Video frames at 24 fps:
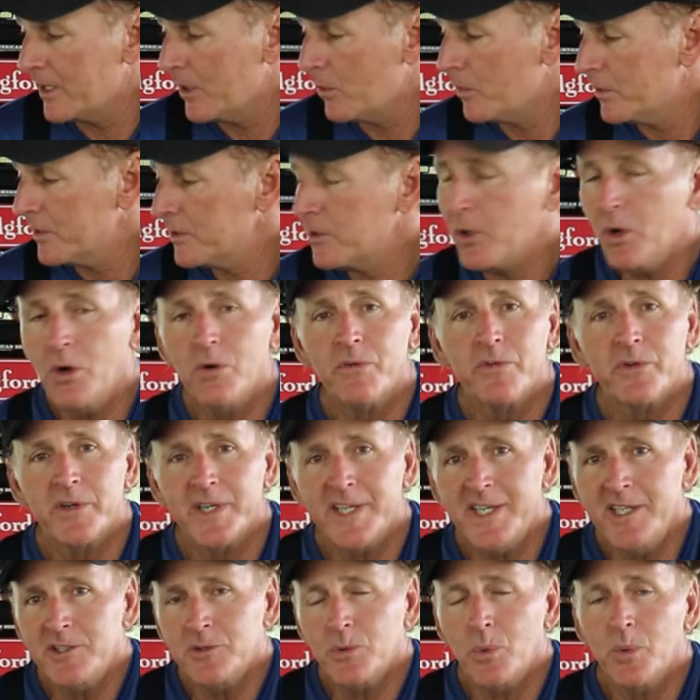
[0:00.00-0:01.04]
And I want to go over
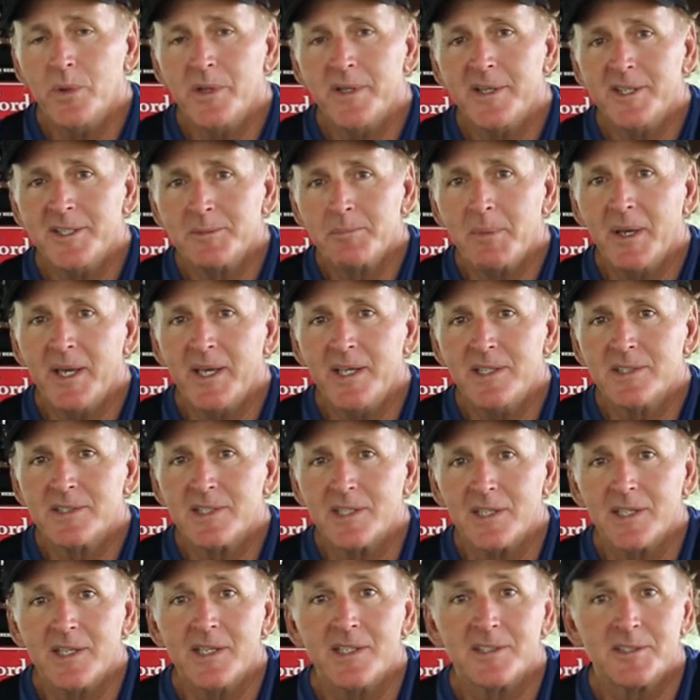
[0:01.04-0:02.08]
each one of these baits
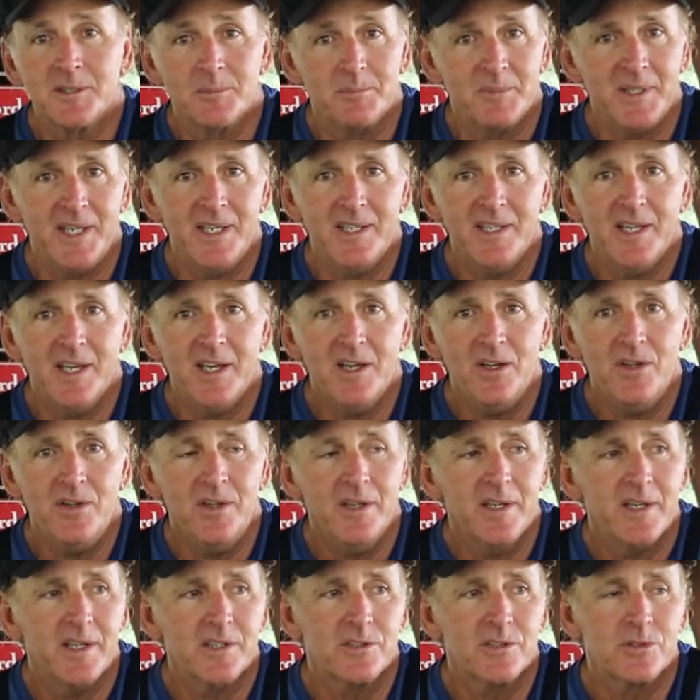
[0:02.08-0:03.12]
in some
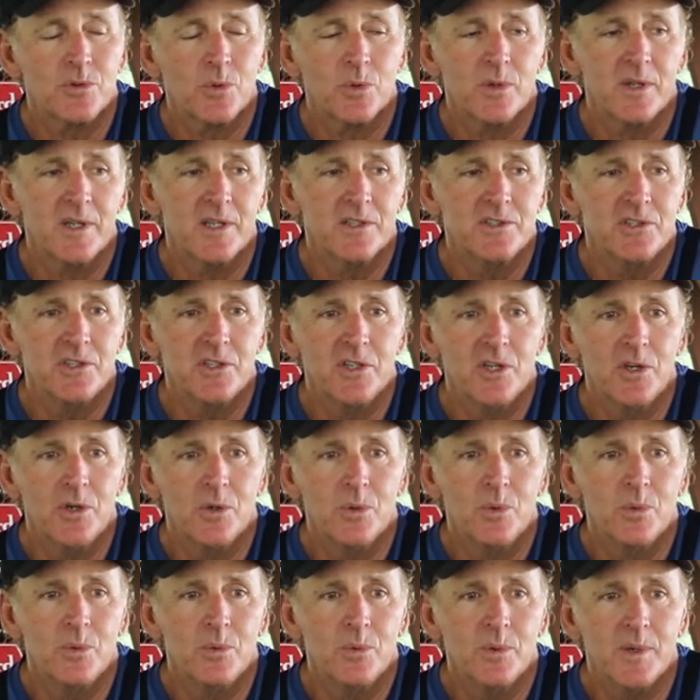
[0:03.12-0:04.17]
detail and sort of let you
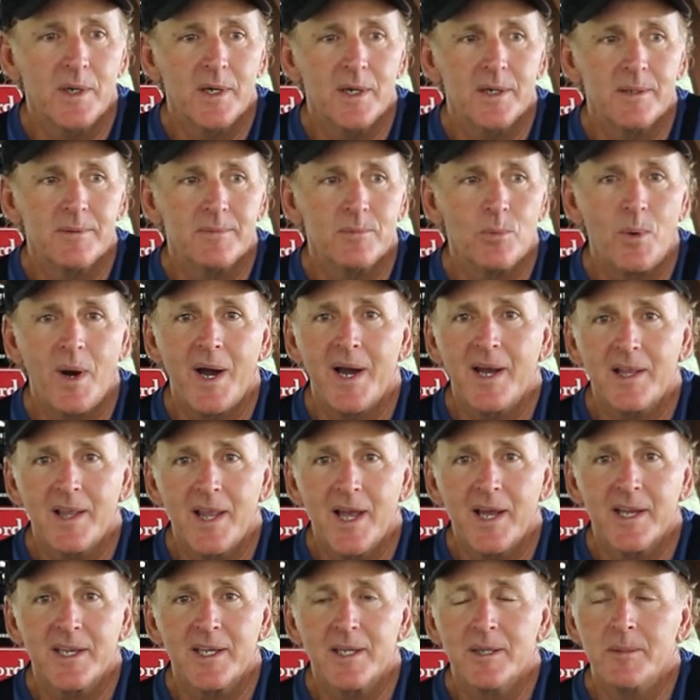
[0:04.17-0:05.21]
know why I
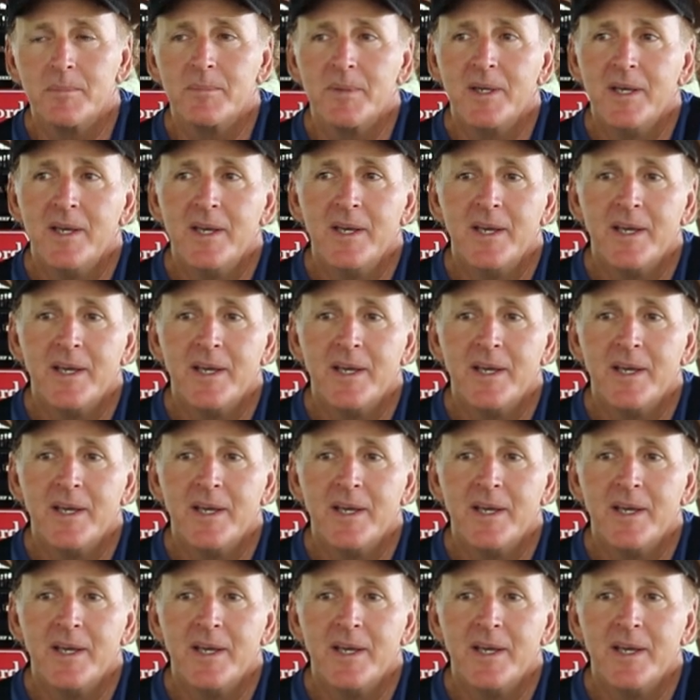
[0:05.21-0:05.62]
like them